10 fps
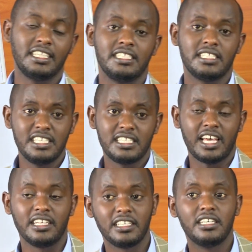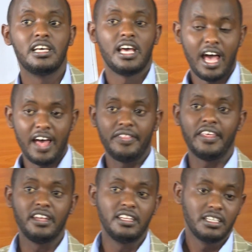that is inside, and
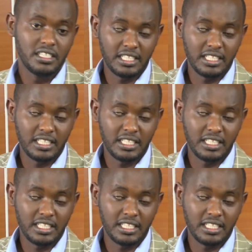then